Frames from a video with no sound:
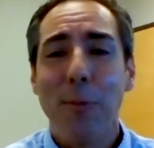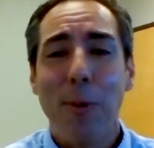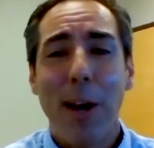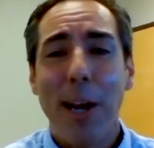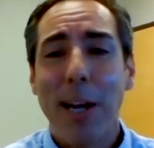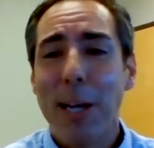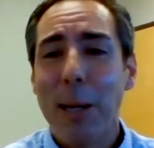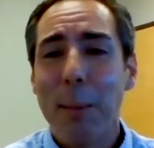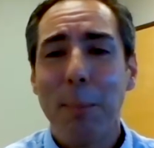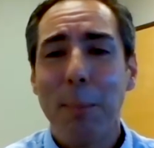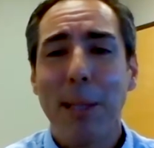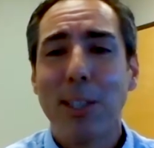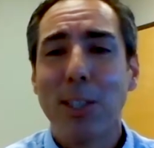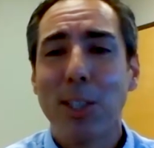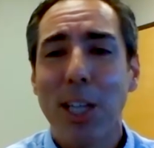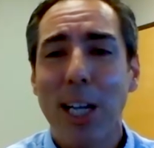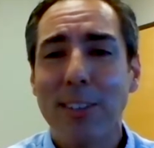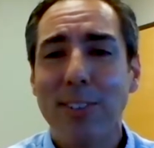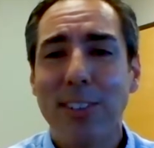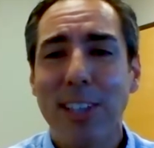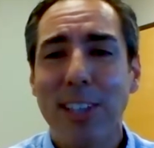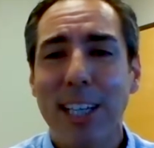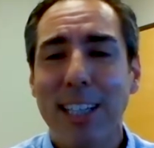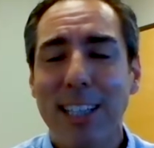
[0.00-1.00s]
big checks
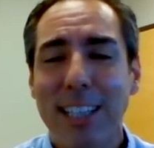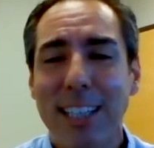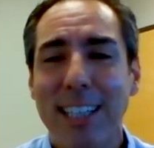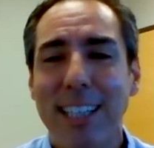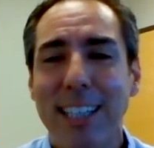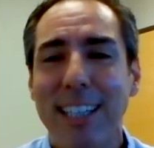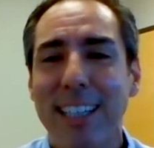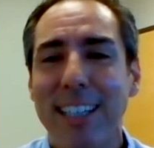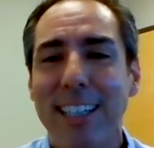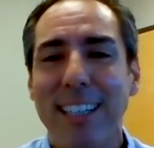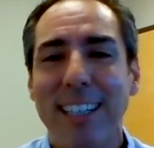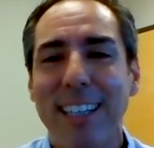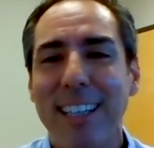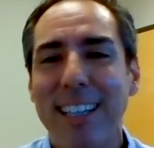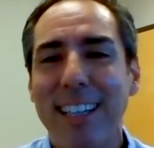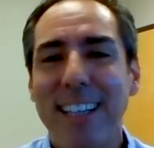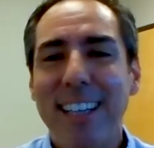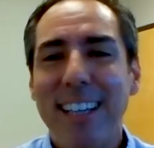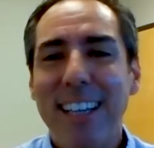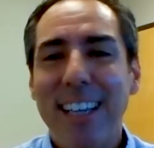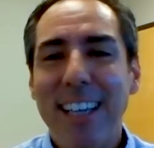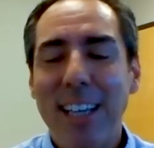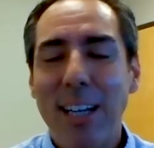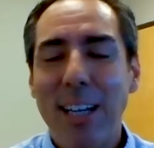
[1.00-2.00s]
lately, and
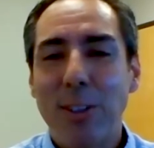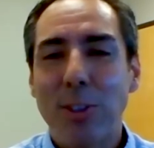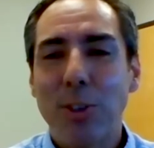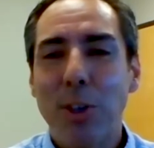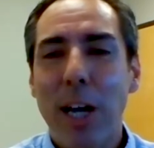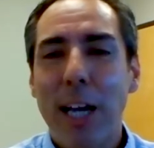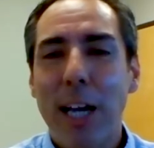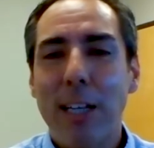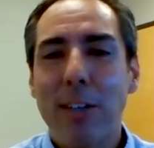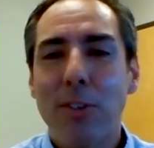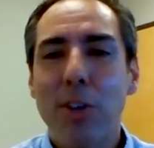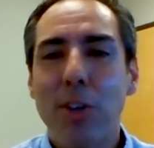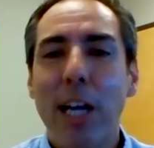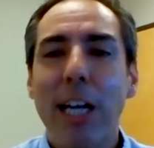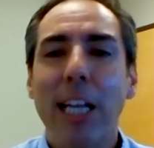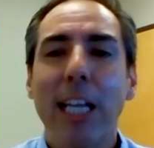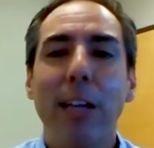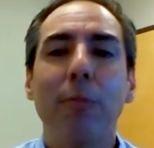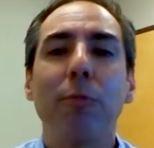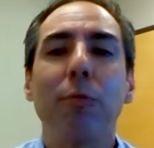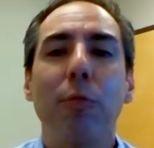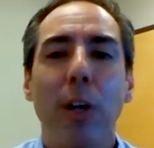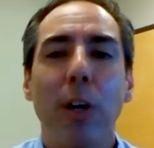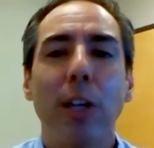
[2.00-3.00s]
try to get
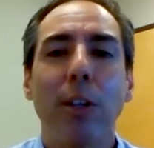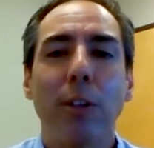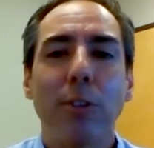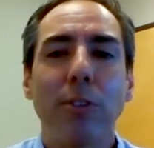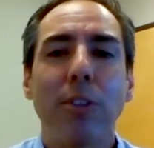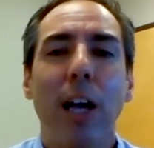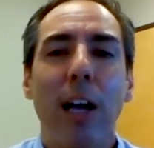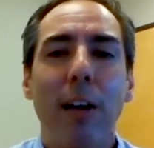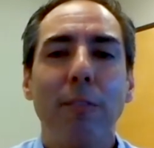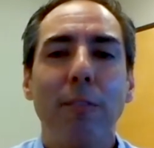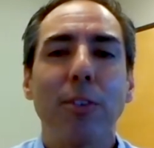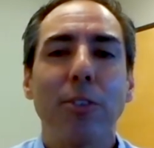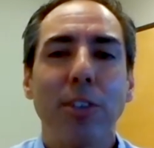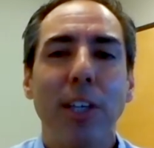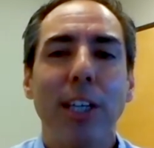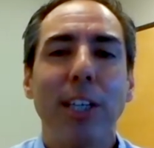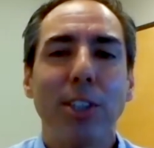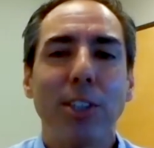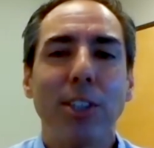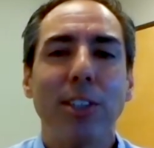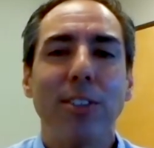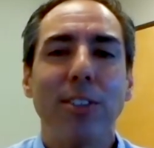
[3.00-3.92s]
in front of those conversations.